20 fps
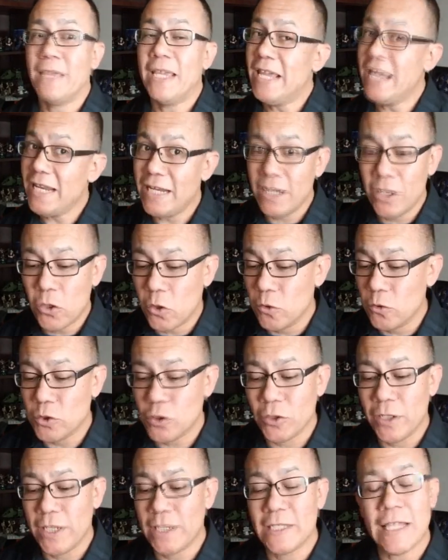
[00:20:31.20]
eating
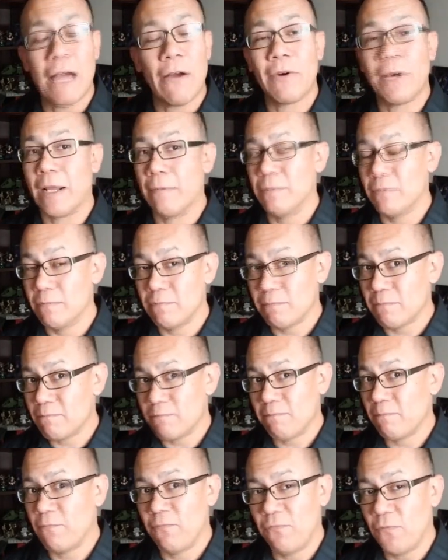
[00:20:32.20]
kosher is not what I'm
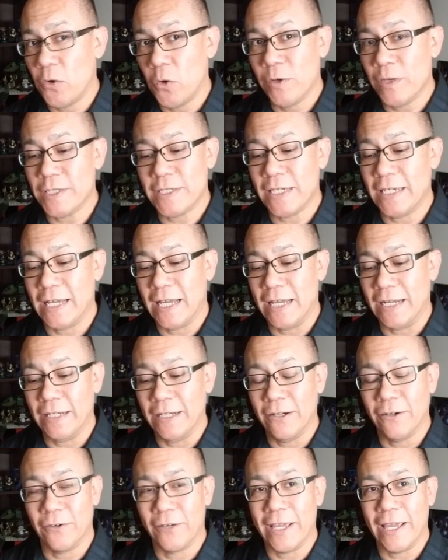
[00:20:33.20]
focusing on
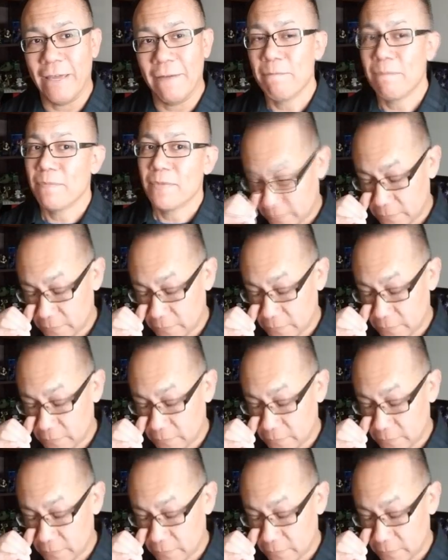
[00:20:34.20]
here, okay?